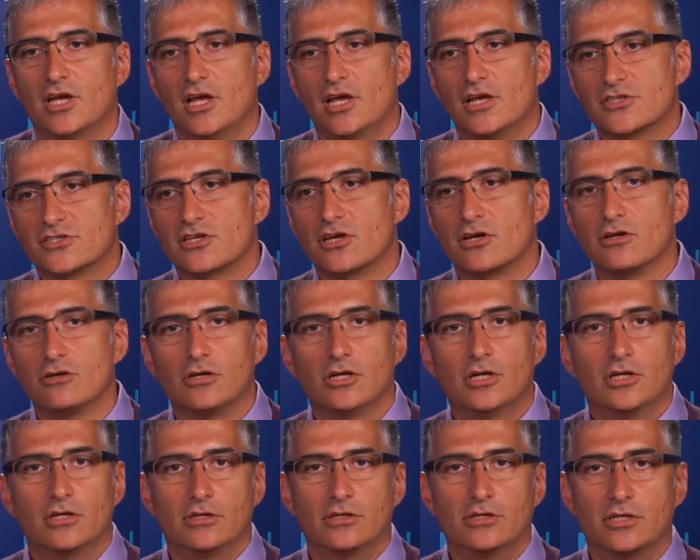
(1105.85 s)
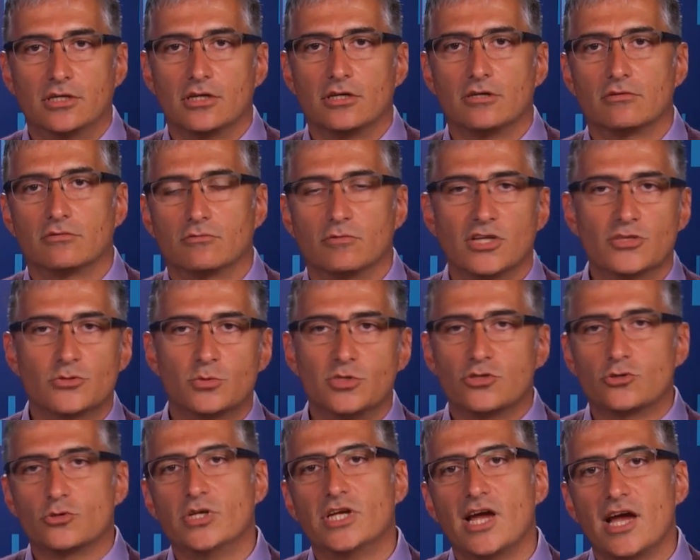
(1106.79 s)
So, once we
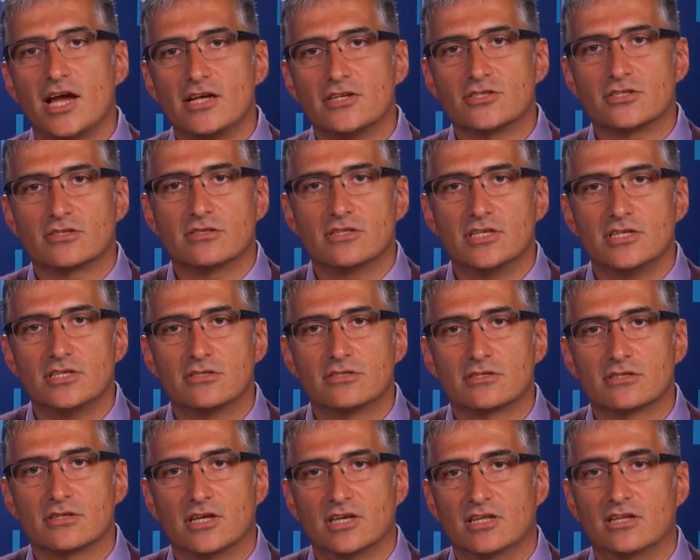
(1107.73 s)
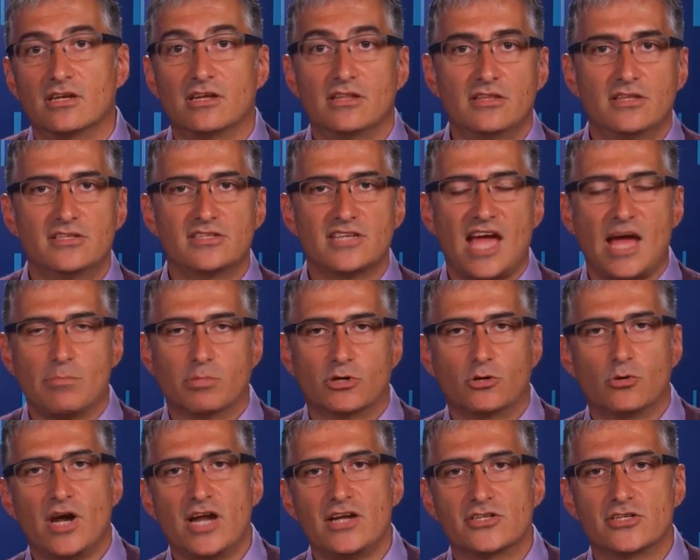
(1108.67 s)
triage these app
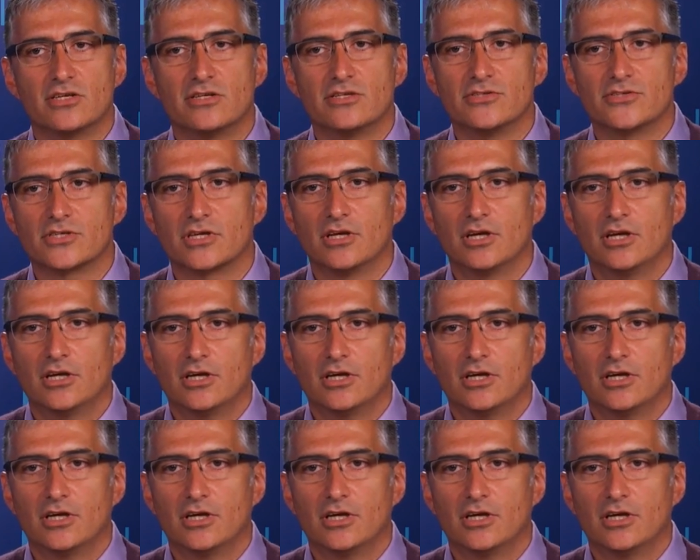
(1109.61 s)
crashes,